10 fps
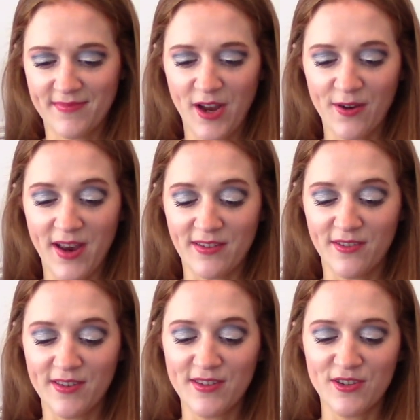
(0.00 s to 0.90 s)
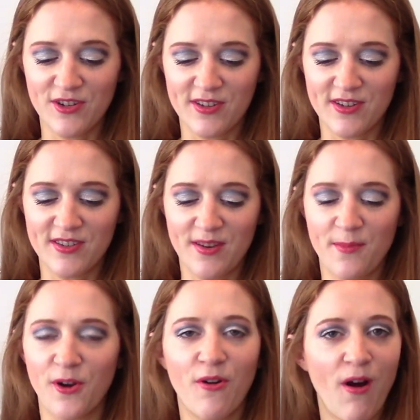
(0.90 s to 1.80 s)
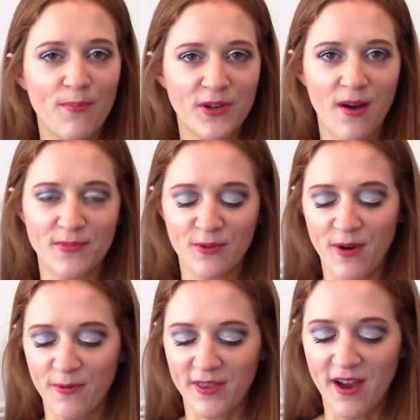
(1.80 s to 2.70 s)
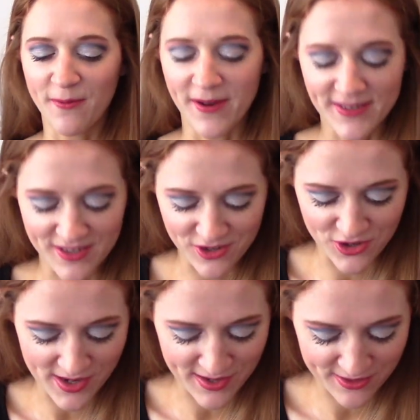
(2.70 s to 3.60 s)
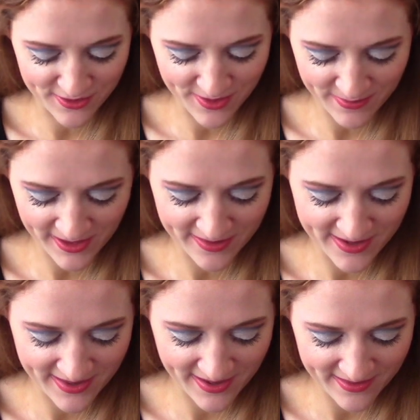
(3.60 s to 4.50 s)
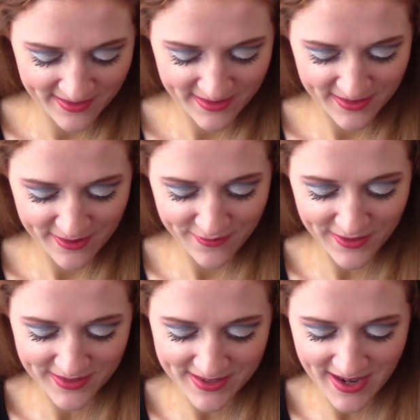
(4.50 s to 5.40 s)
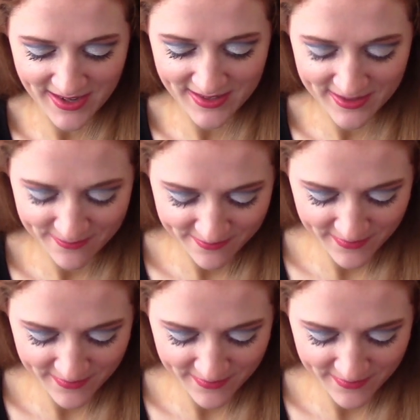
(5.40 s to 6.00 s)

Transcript: Okay, so this is just a summer crop top to wear with high-waisted jeans or something like that. Feels nice.